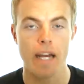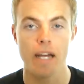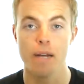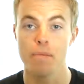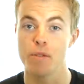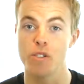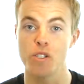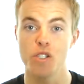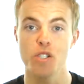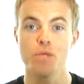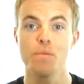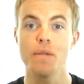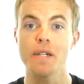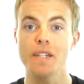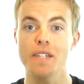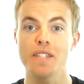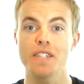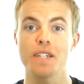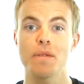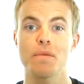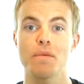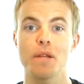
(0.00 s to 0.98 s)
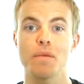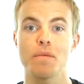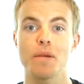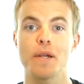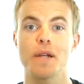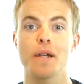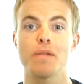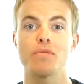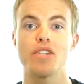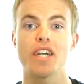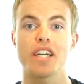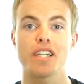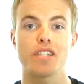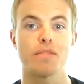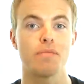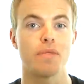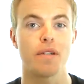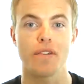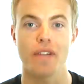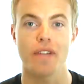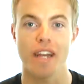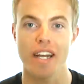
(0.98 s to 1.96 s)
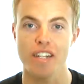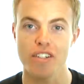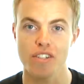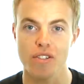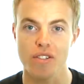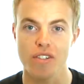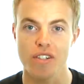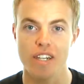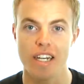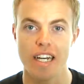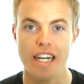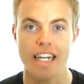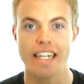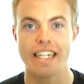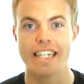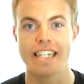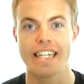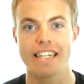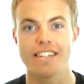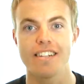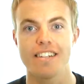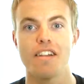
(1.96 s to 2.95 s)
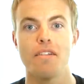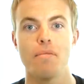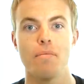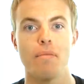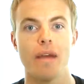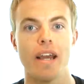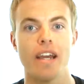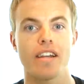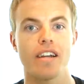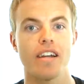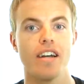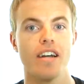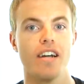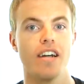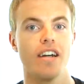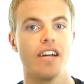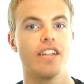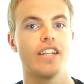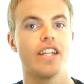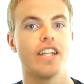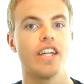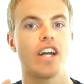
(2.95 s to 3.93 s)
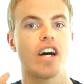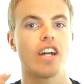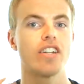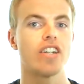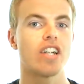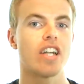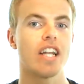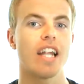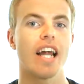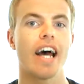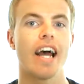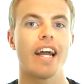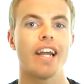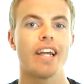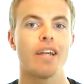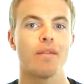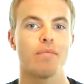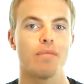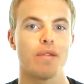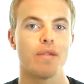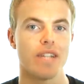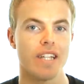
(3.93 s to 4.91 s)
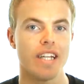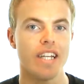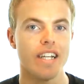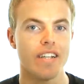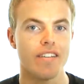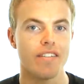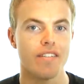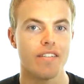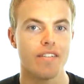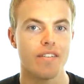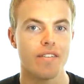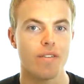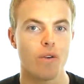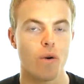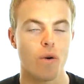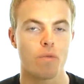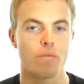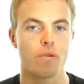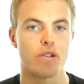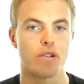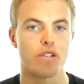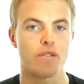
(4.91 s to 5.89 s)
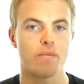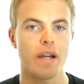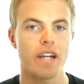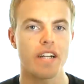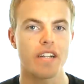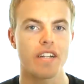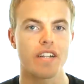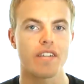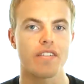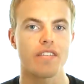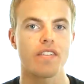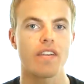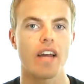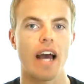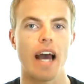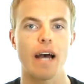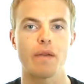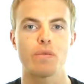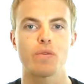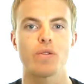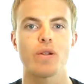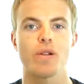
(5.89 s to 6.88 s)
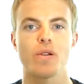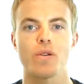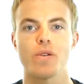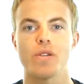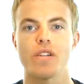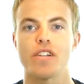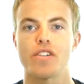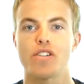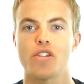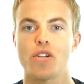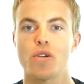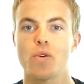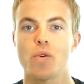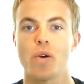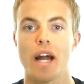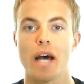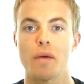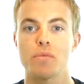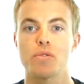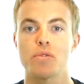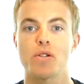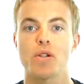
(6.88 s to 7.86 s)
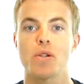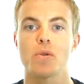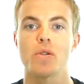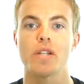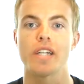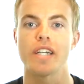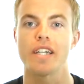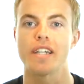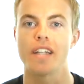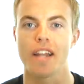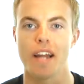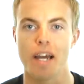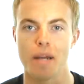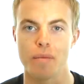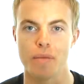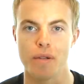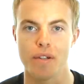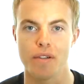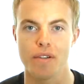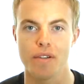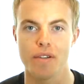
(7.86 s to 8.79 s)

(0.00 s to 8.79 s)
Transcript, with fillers: But just because something becomes experiential doesn't make the underlying belief or perspective absolutely true or absolutely in alignment.